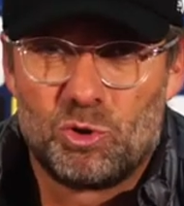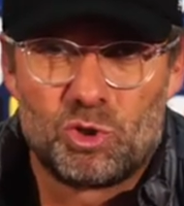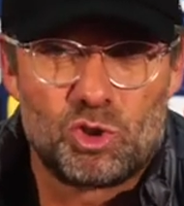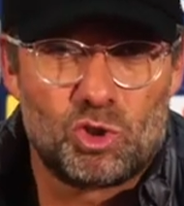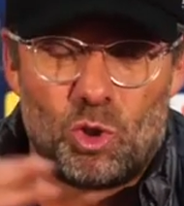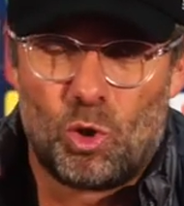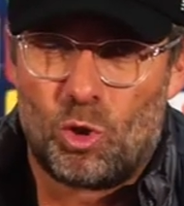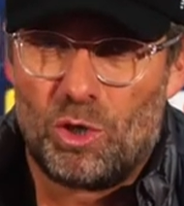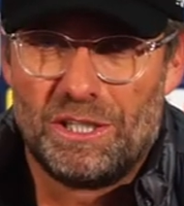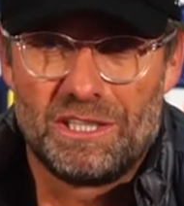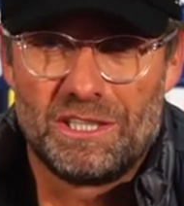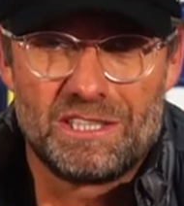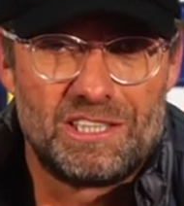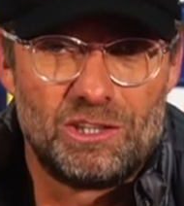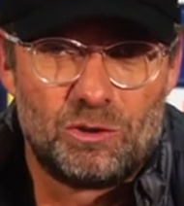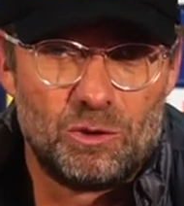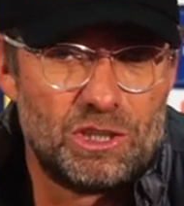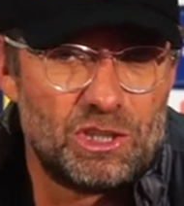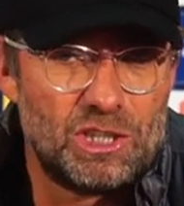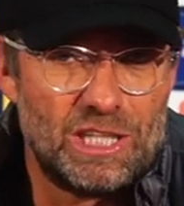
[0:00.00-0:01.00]
you score in a
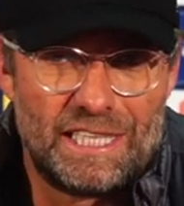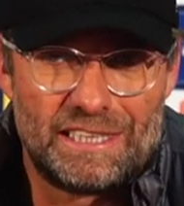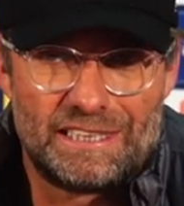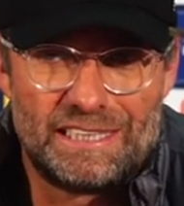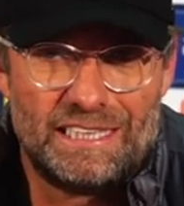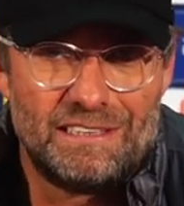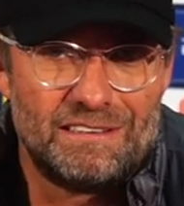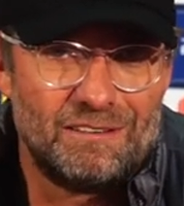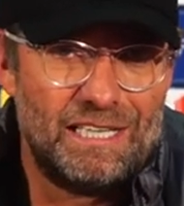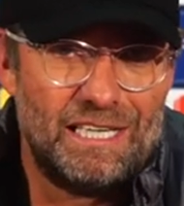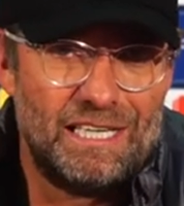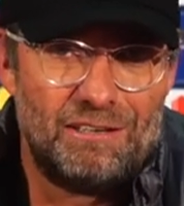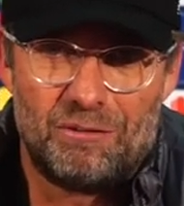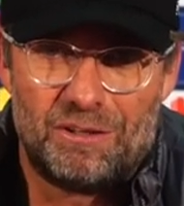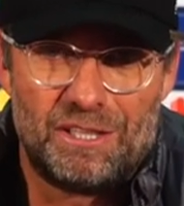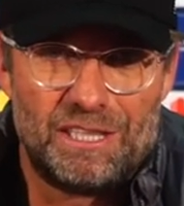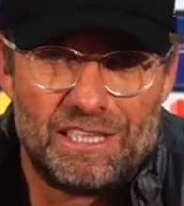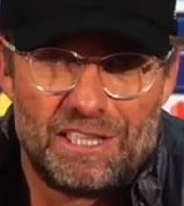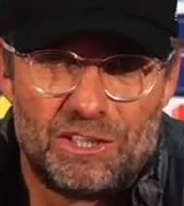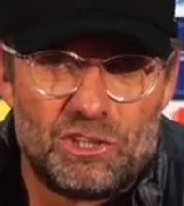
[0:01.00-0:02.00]
situation like that,
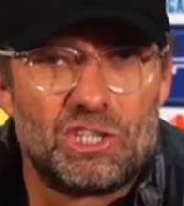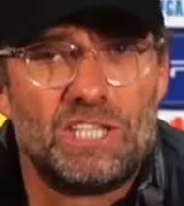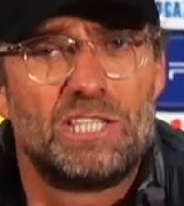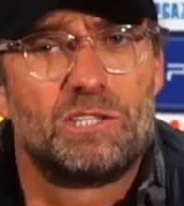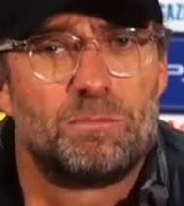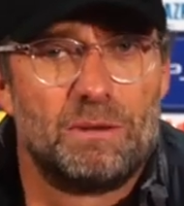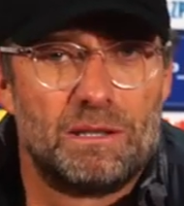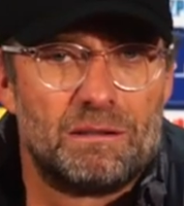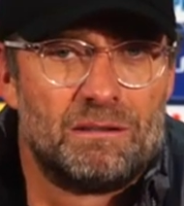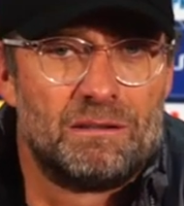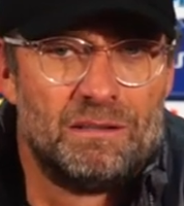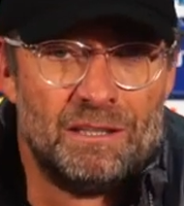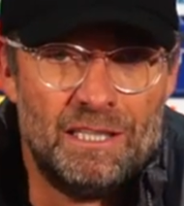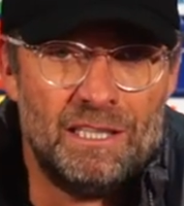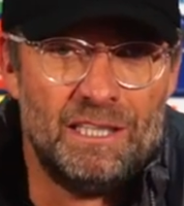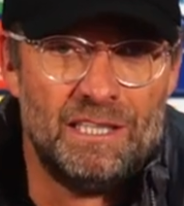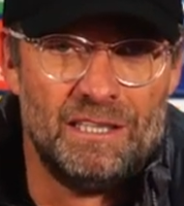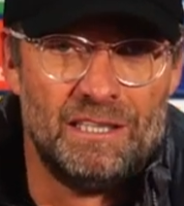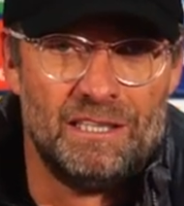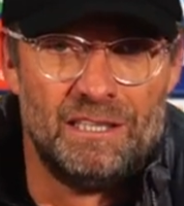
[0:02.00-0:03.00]
everything can change. But
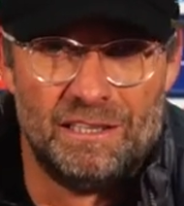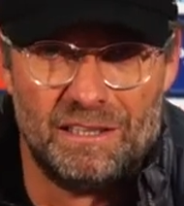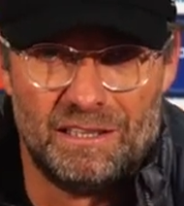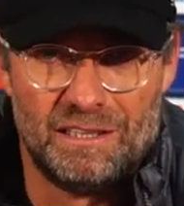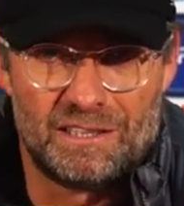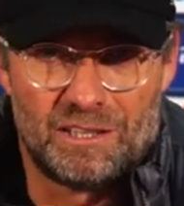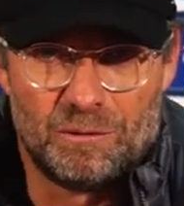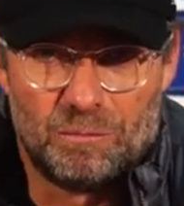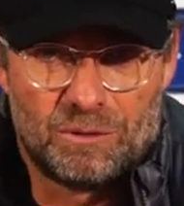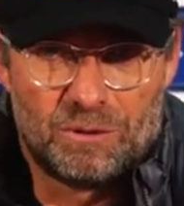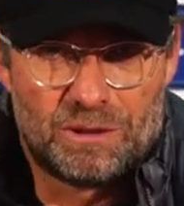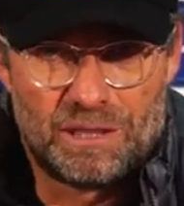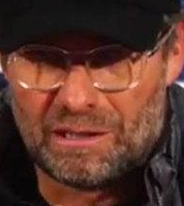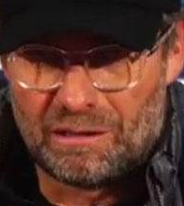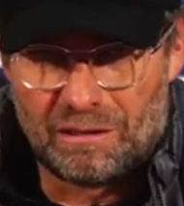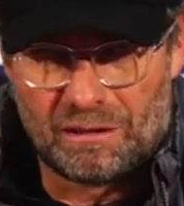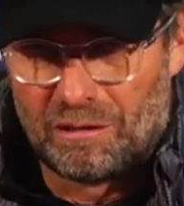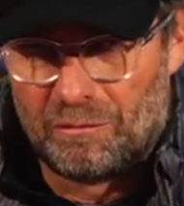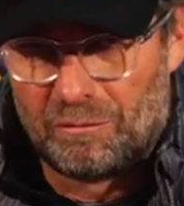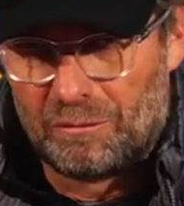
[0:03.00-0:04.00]
it's
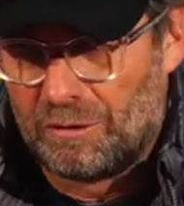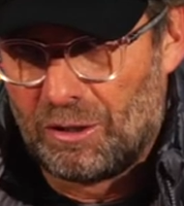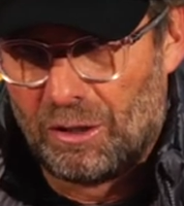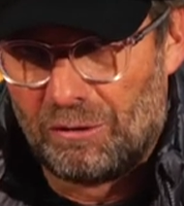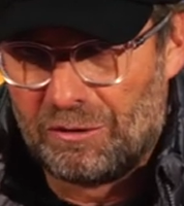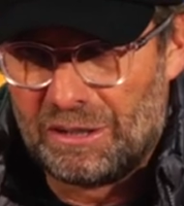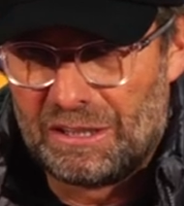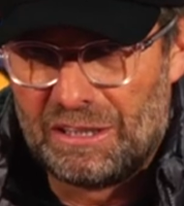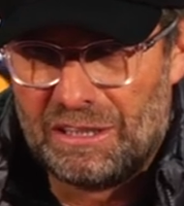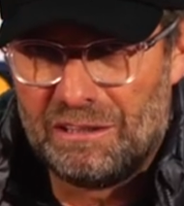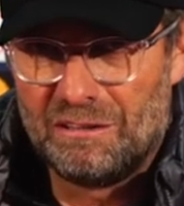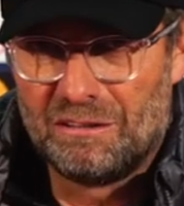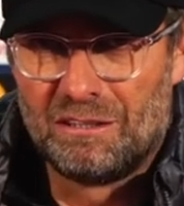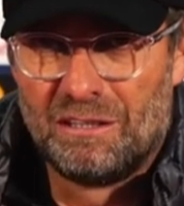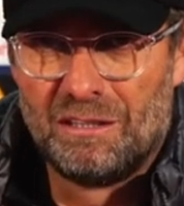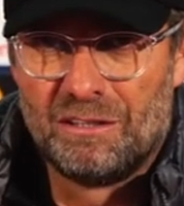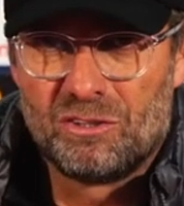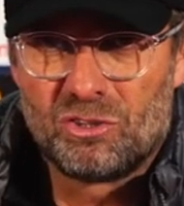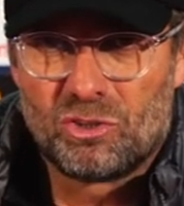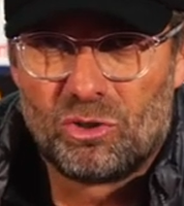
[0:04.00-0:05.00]
hypothetical because we didn't
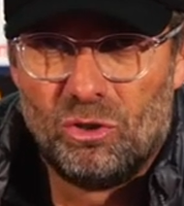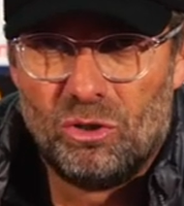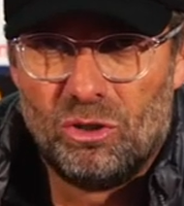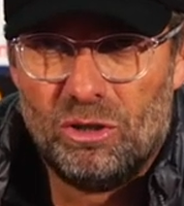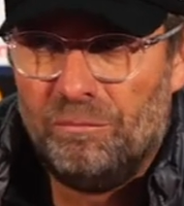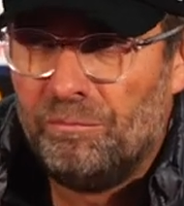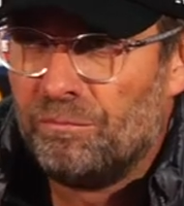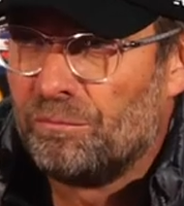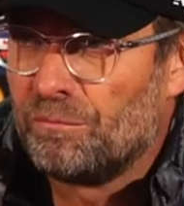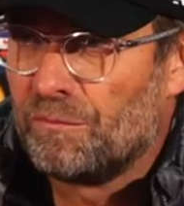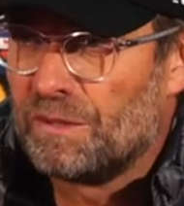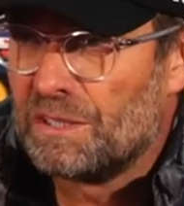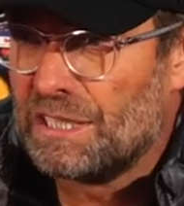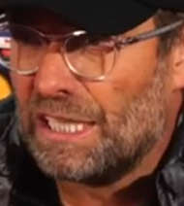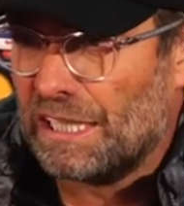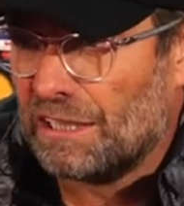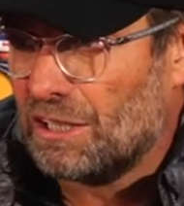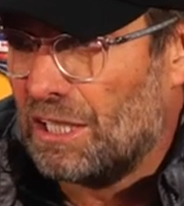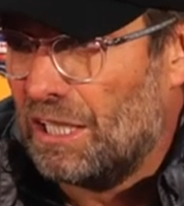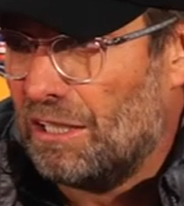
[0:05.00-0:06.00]
score.
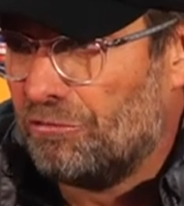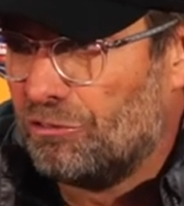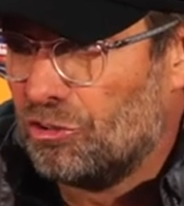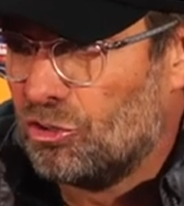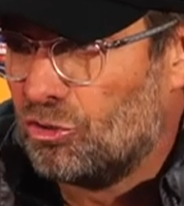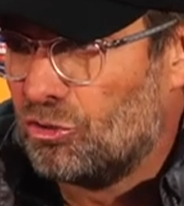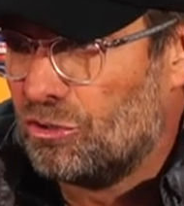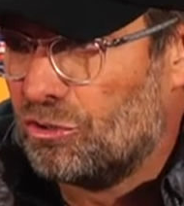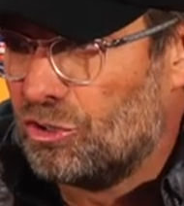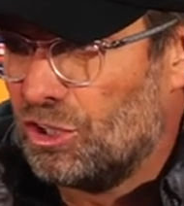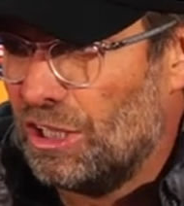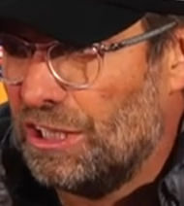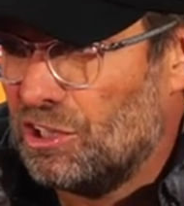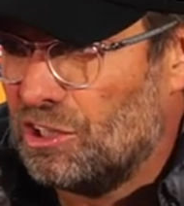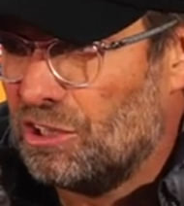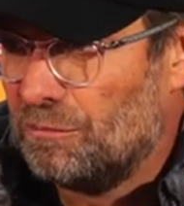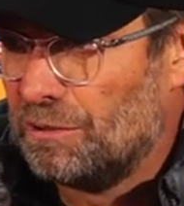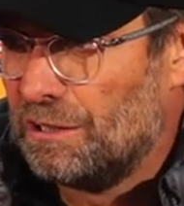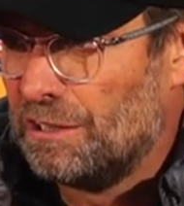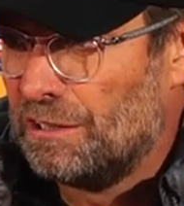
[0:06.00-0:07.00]
Second half, it
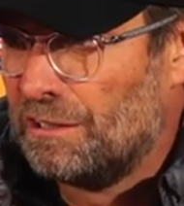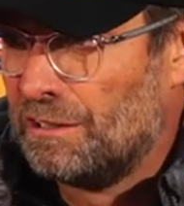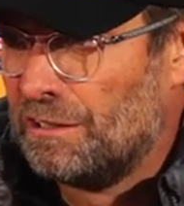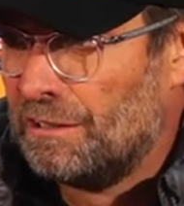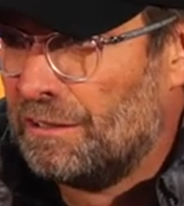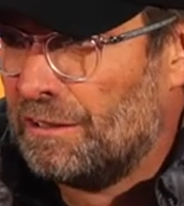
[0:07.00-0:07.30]
changed a bit.